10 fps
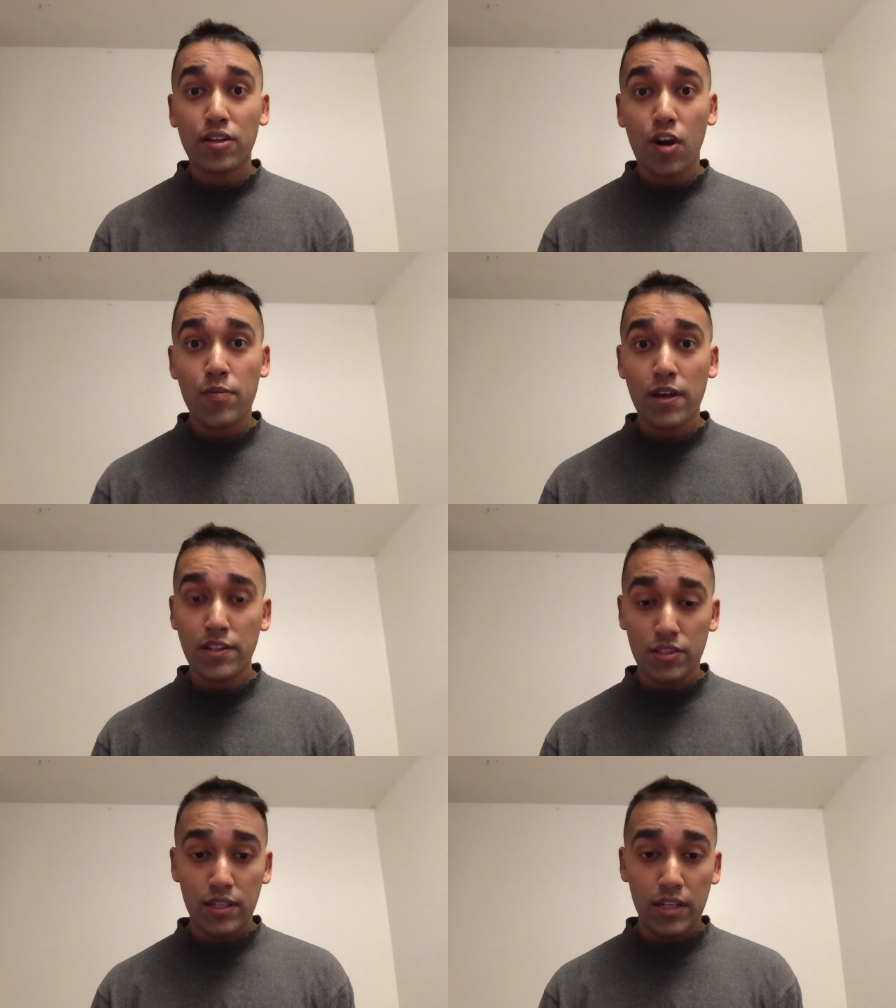Tom
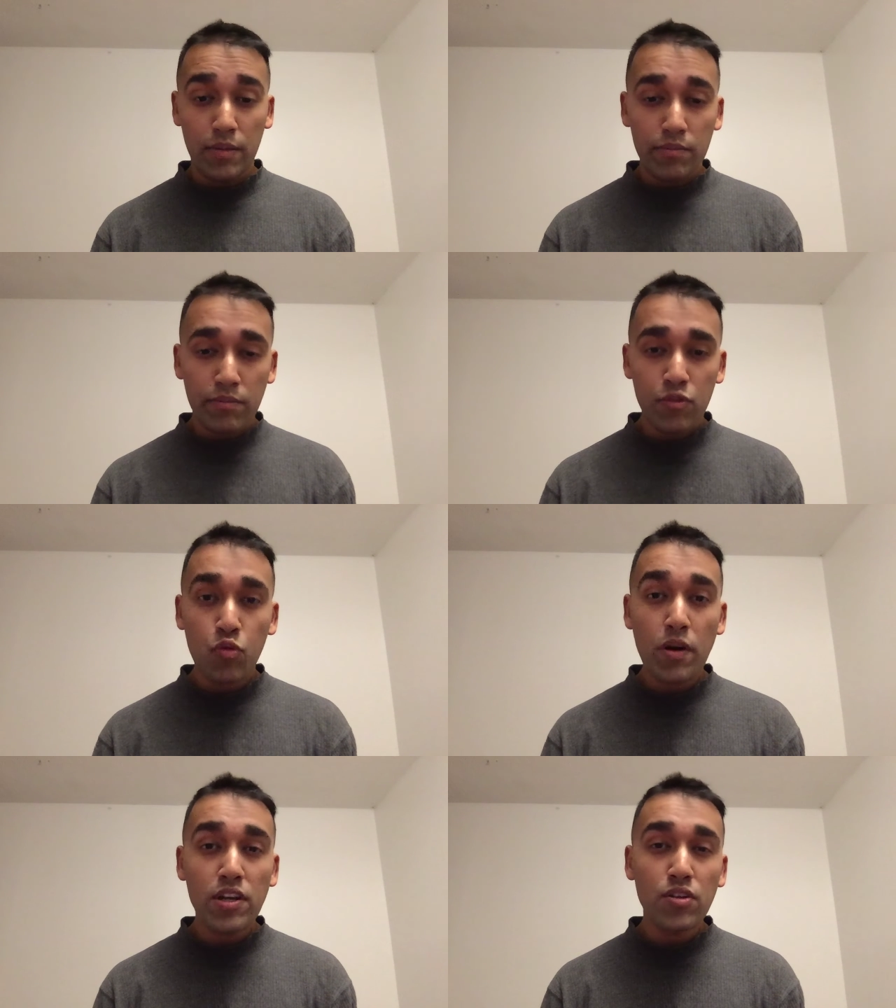Brady's team
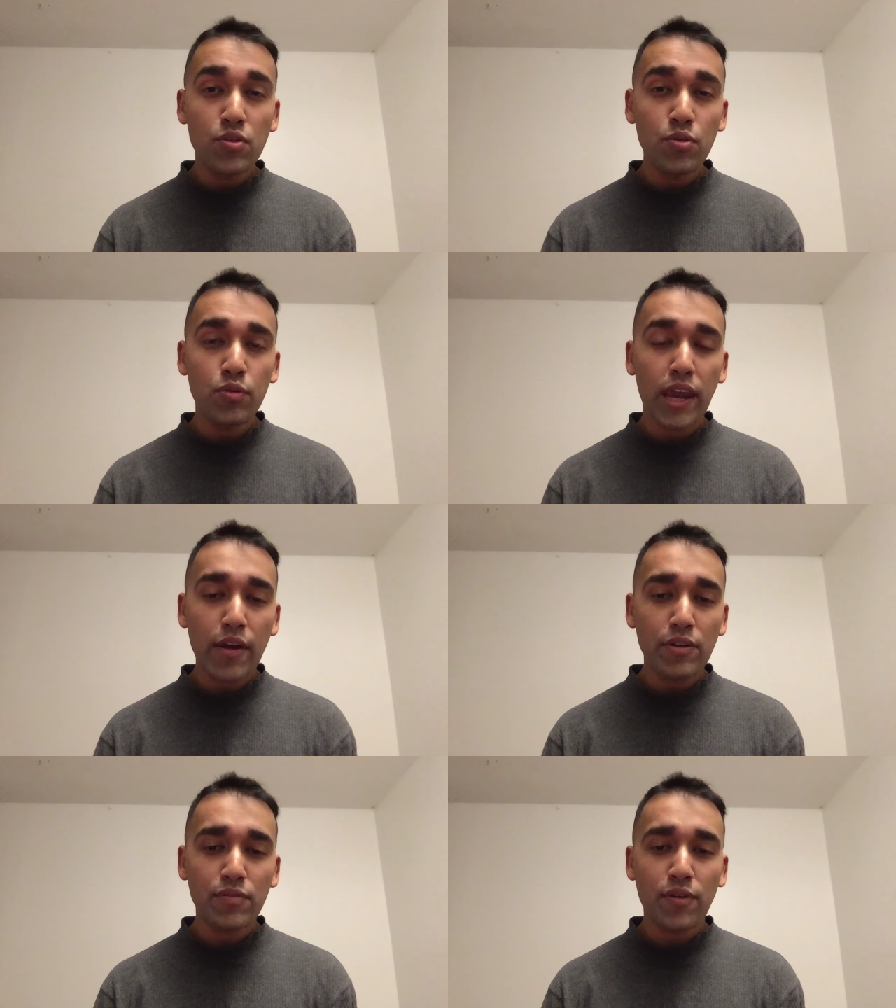22
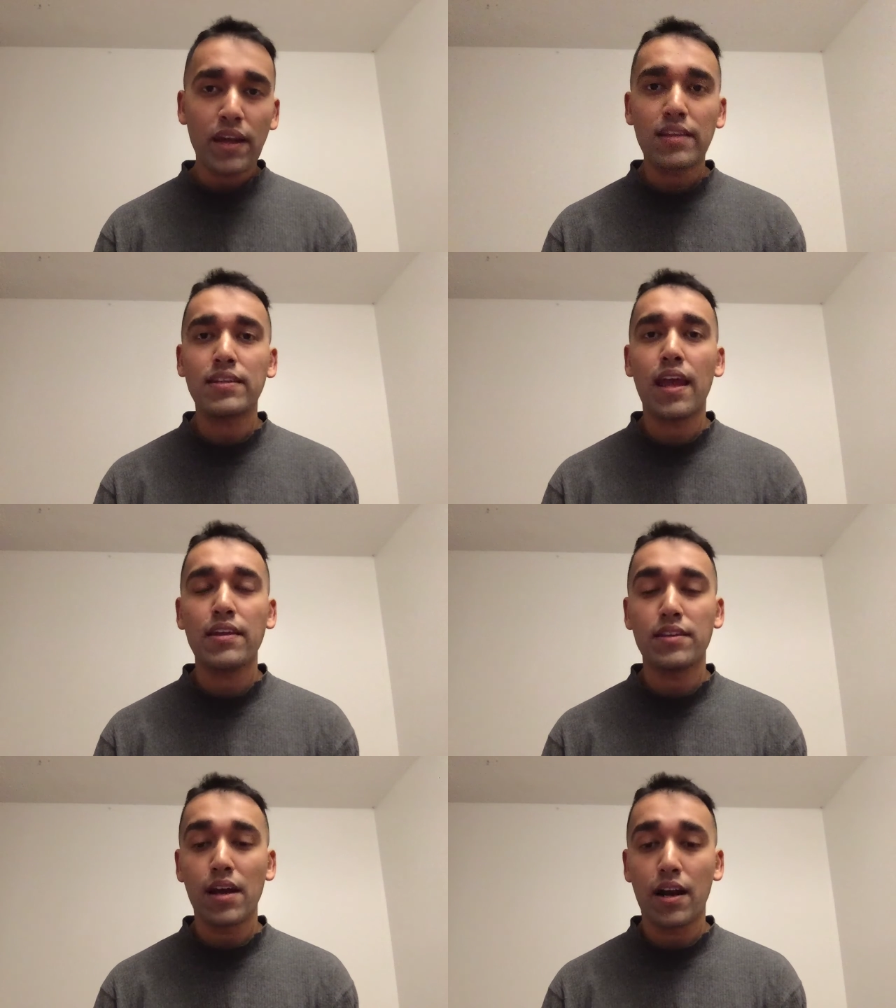carries for
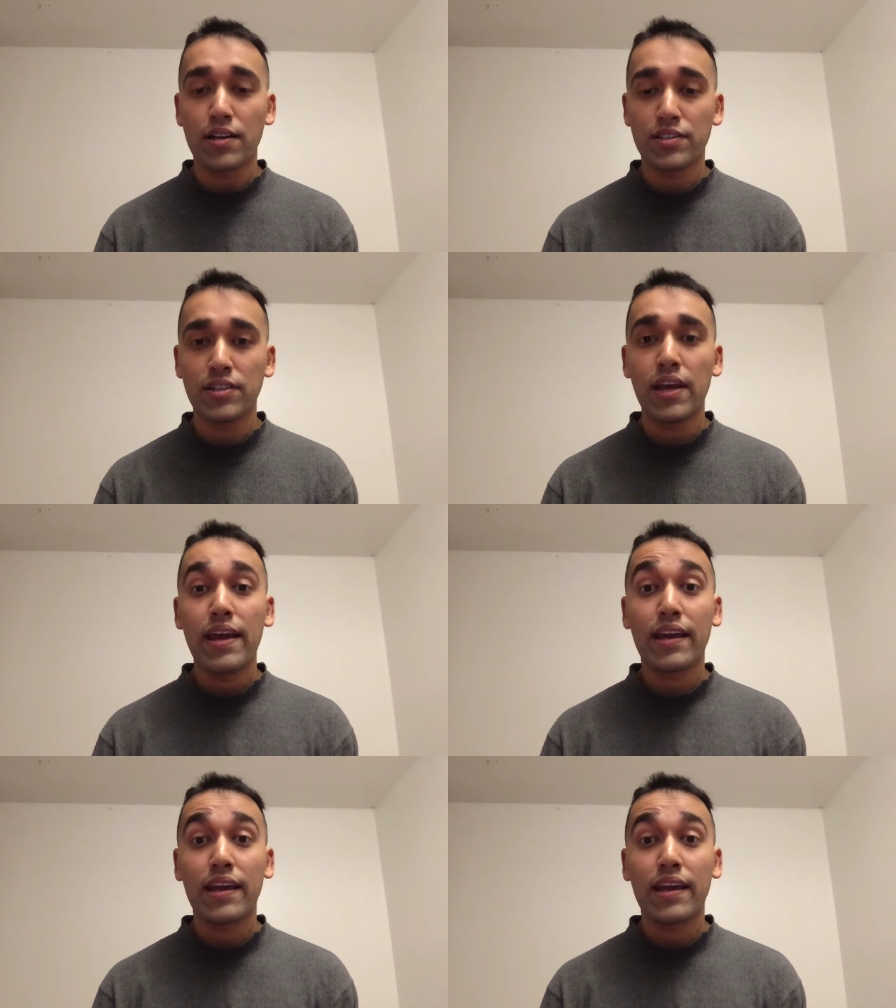98 yards.